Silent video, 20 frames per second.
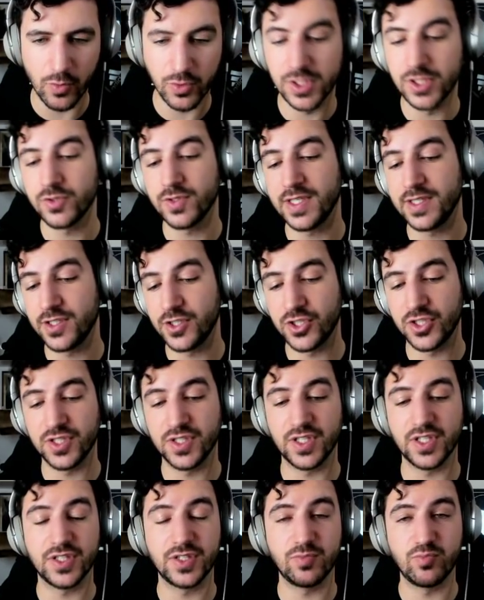which
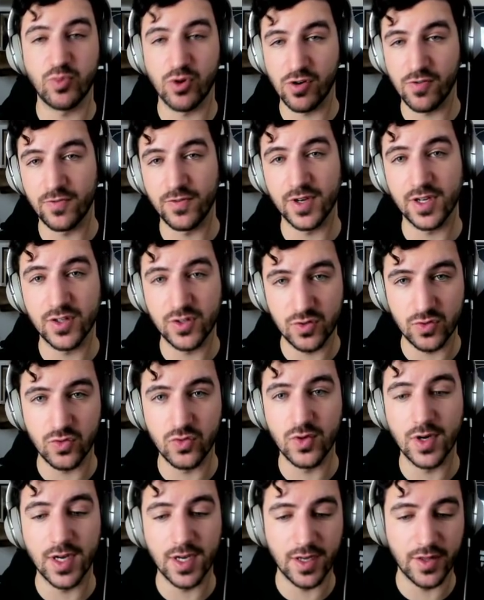transitions us perfect
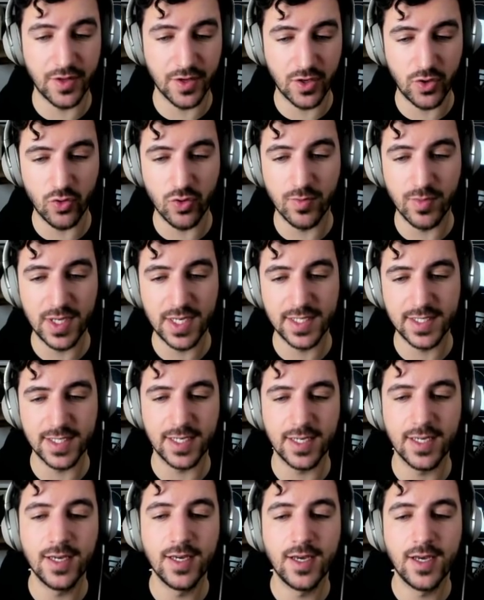to the Q
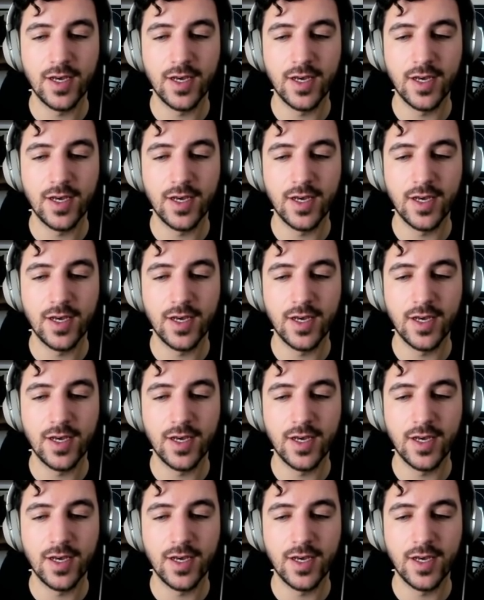ability.